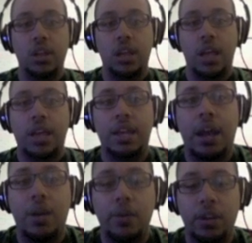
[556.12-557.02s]
And now
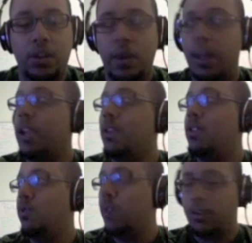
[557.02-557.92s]
we can create a new
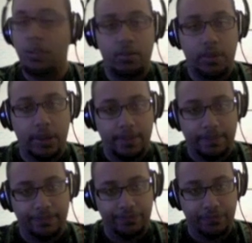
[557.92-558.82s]
vector 3
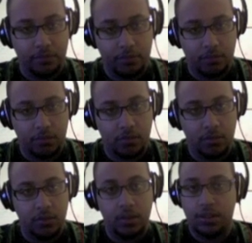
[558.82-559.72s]

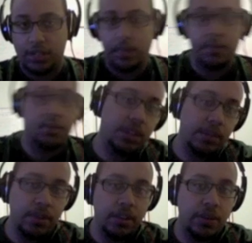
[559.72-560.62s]
same, same
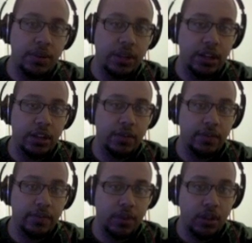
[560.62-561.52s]
thing that we did here.
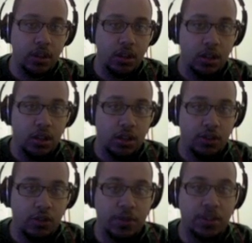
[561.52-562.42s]

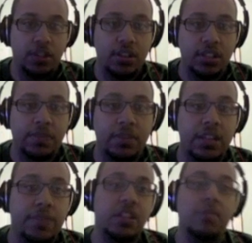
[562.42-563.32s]
New position, except this
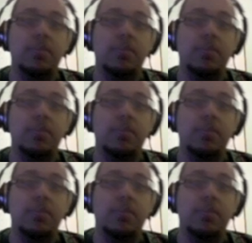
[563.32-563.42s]
time it's going to be a